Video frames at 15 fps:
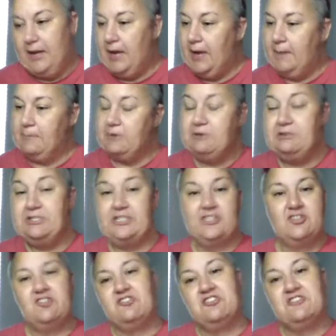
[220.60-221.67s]
I'm going to
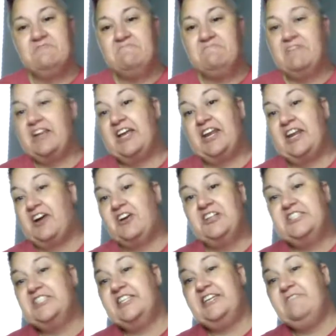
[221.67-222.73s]
start. And
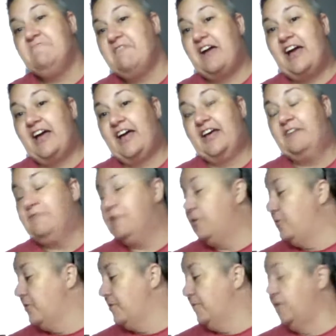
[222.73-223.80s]
honestly, I don't know
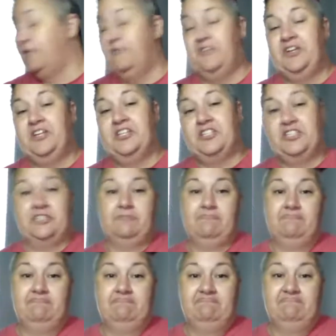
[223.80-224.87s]
where I'm going to finish.
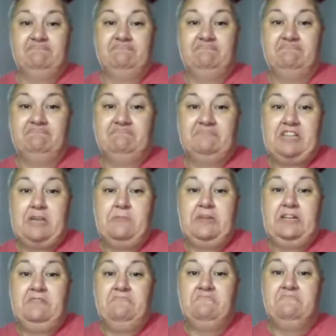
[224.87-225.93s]
I
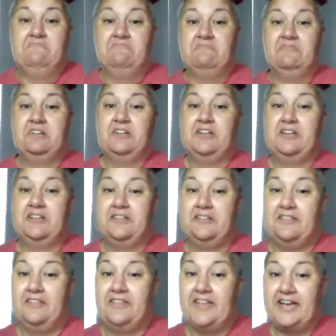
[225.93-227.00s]
mean,
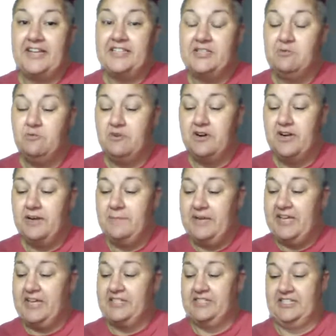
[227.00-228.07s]
that's where I'm
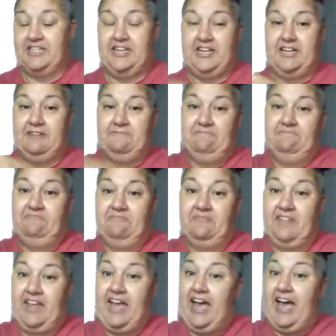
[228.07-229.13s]
at tonight.
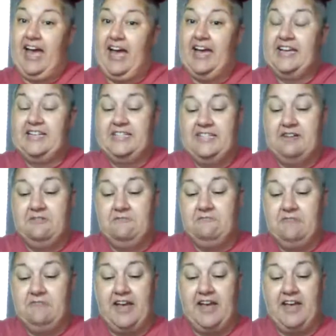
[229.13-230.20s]
I
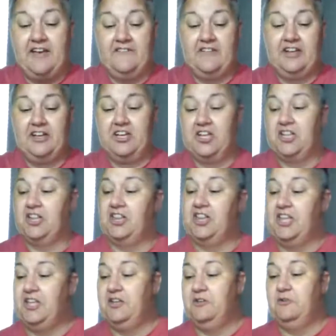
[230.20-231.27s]
don't have a
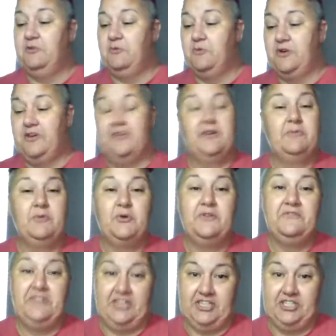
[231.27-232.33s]
clue where I'm going to
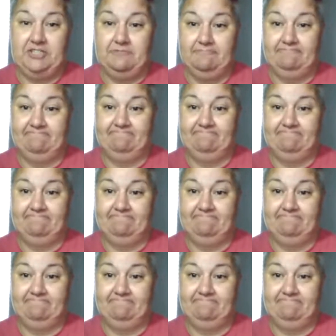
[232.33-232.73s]
finish them.